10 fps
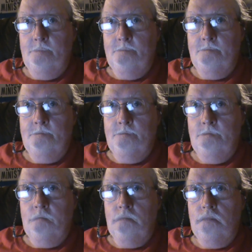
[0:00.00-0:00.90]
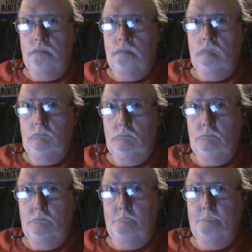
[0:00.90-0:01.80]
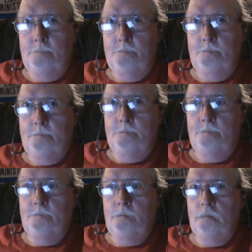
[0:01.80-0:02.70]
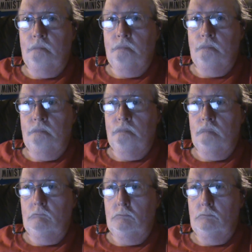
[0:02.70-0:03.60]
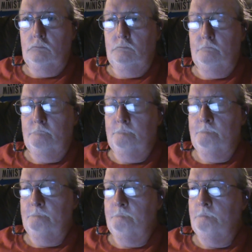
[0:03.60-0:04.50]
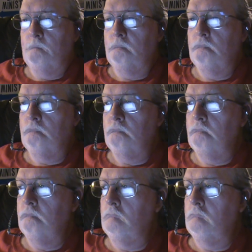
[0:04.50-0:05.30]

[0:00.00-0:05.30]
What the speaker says: No one is speaking in this clip.